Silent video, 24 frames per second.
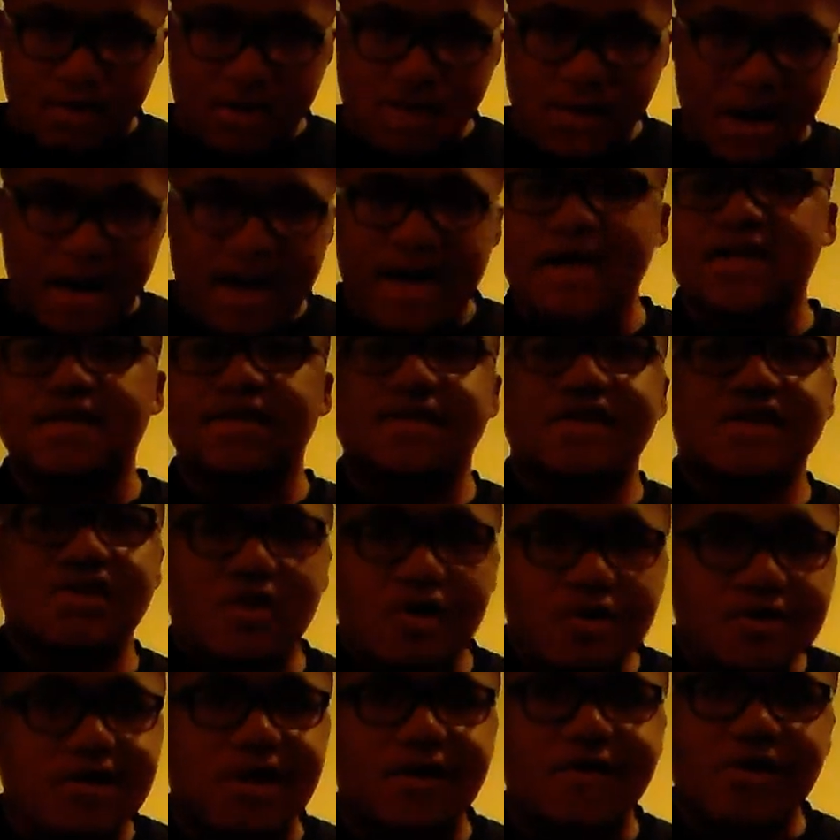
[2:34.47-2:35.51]
You got
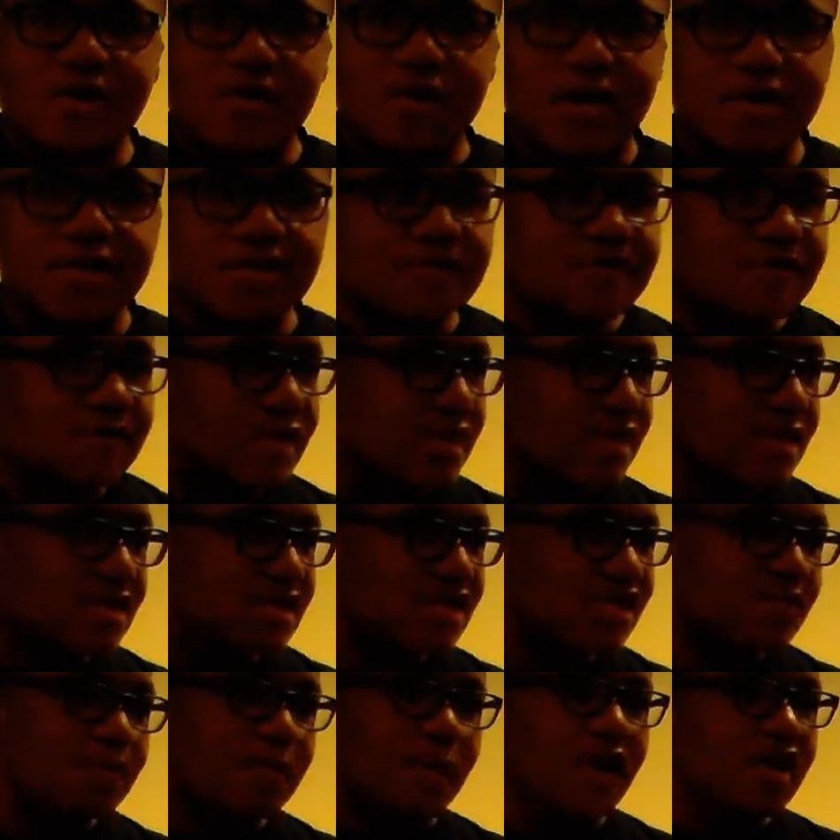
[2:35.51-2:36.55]
18-year-olds out here watching freaking
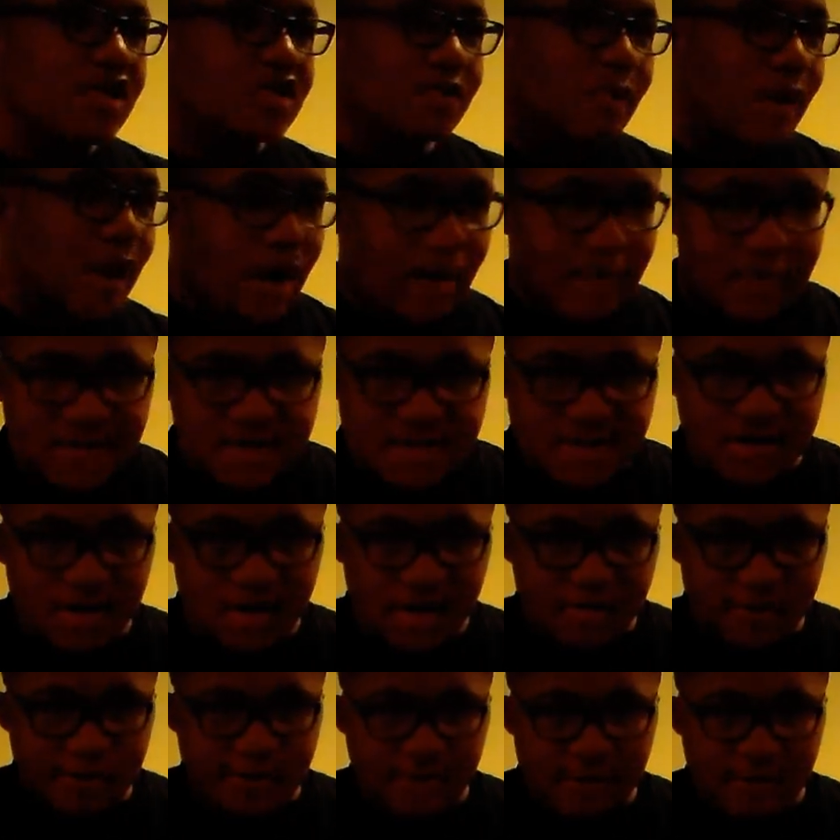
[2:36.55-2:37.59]
SpongeBob and
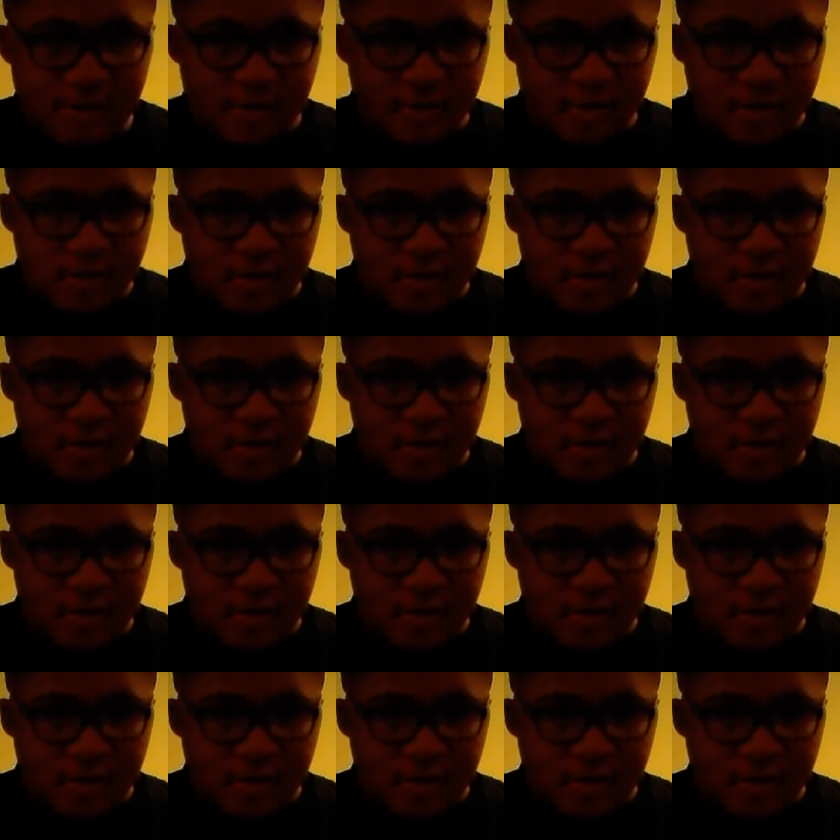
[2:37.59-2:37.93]
stuff.